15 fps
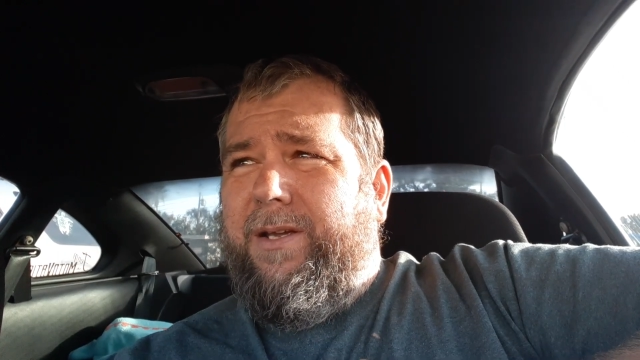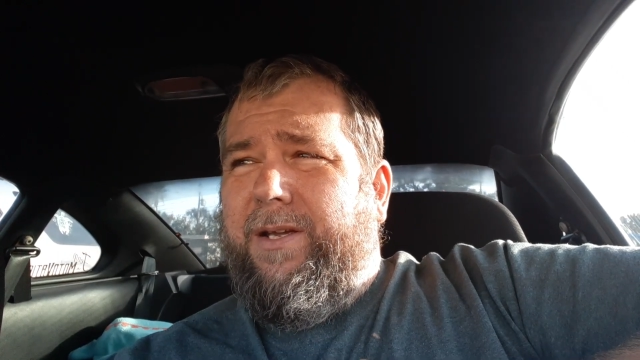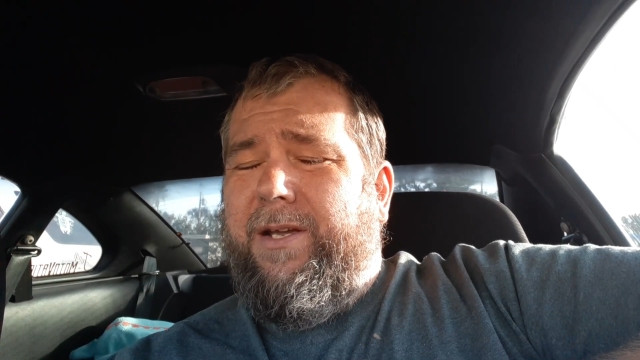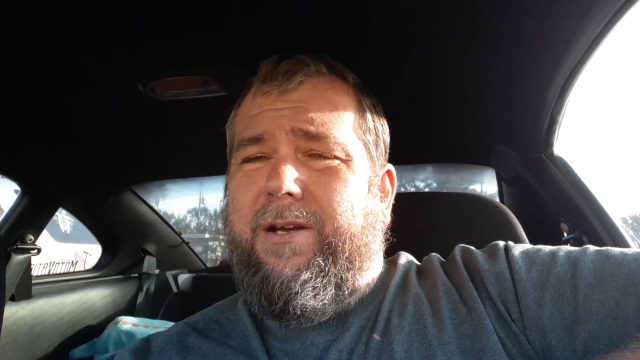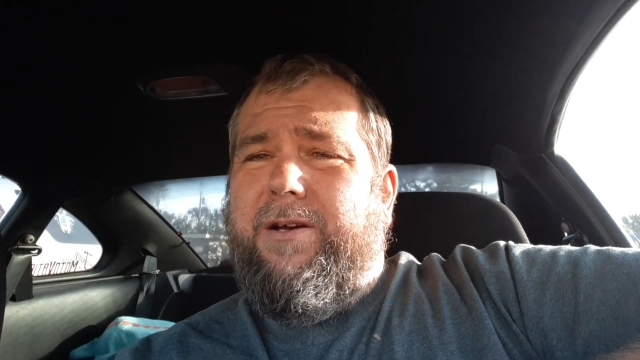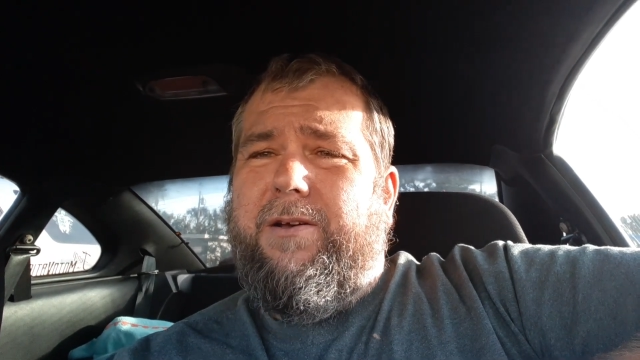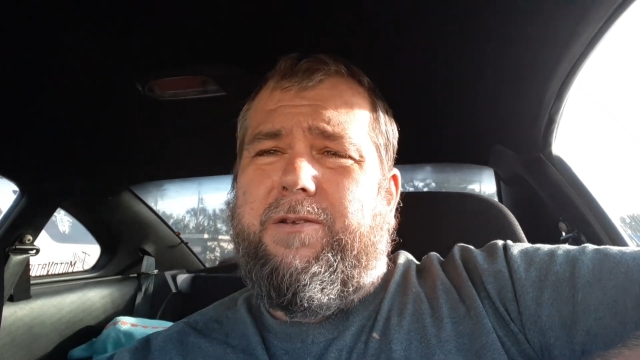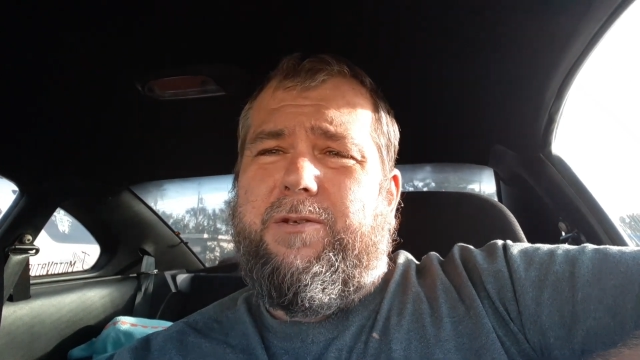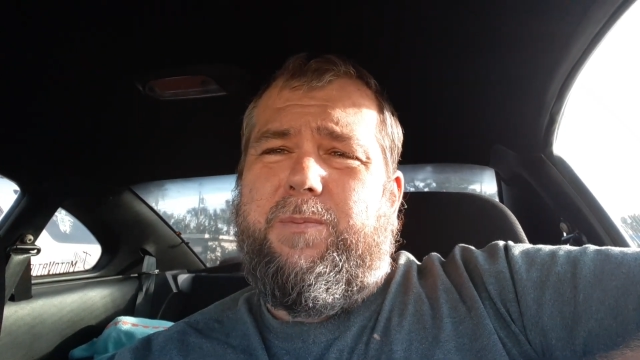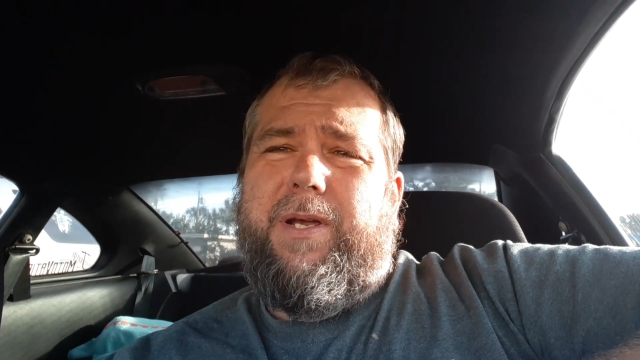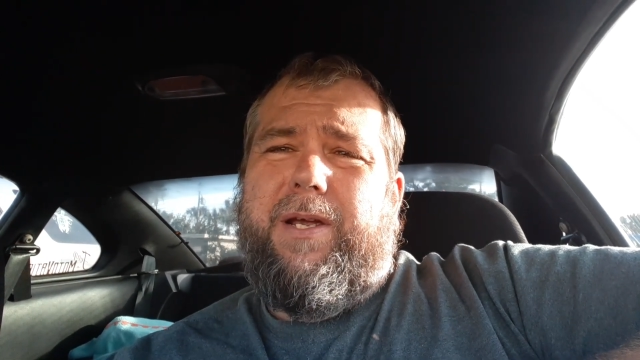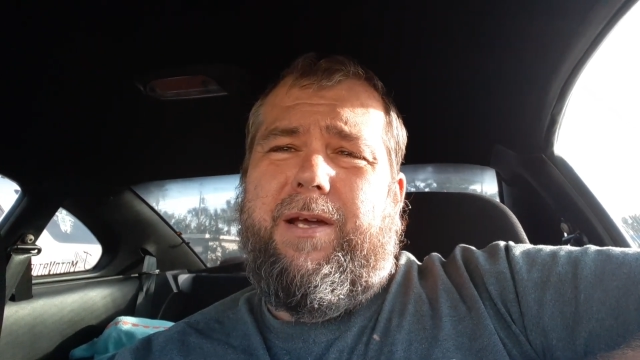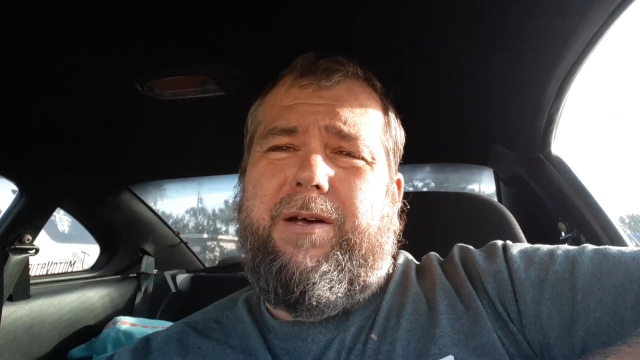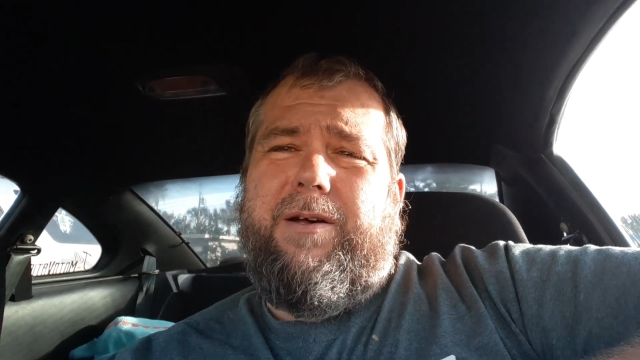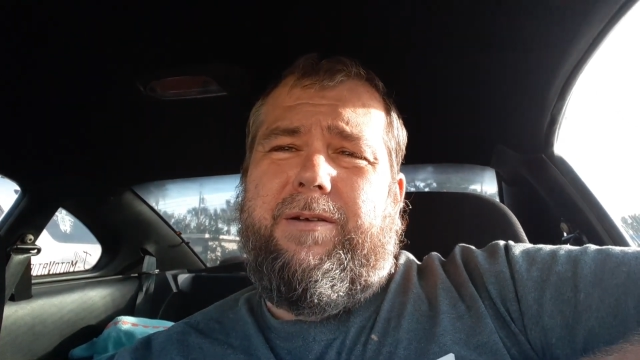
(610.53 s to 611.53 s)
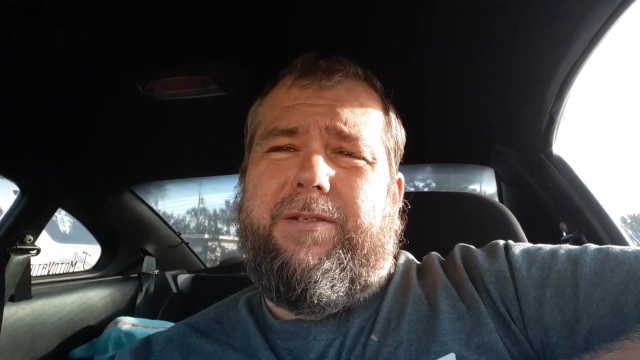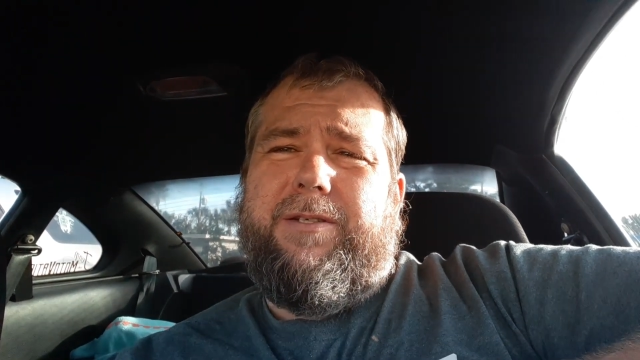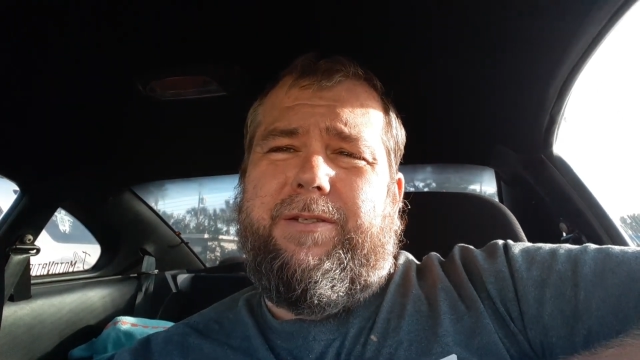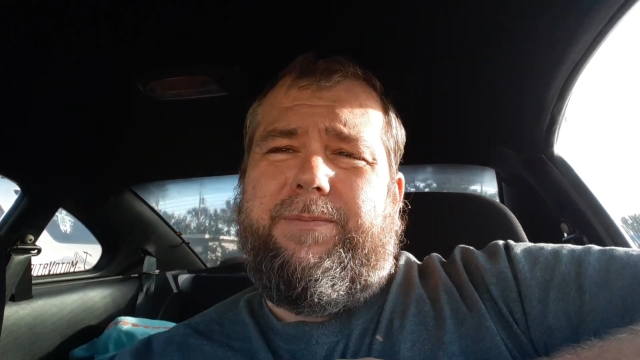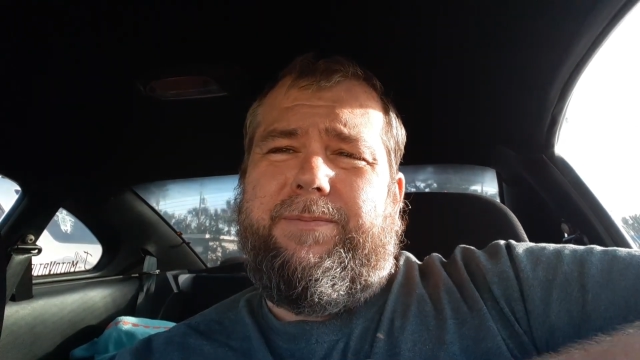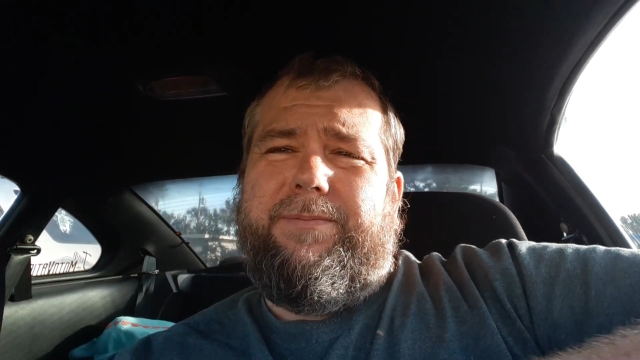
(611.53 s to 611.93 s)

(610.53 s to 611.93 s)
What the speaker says: he calls me out.